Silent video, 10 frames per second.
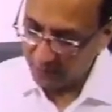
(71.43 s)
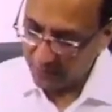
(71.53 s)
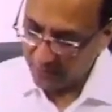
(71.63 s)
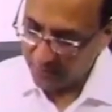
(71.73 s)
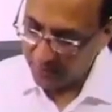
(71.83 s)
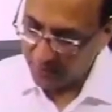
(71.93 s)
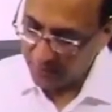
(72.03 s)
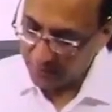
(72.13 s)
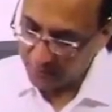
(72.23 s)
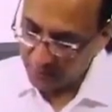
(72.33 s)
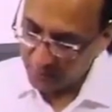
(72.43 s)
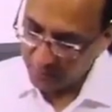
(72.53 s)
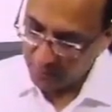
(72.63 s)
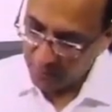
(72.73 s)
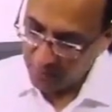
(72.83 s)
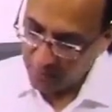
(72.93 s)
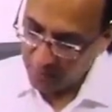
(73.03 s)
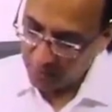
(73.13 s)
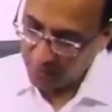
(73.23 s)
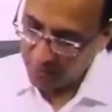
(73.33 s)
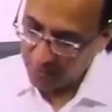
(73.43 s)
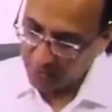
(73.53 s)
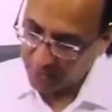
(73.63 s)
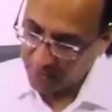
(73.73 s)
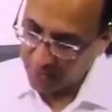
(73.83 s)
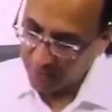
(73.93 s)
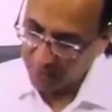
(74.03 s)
That area will be the thinnest sclera.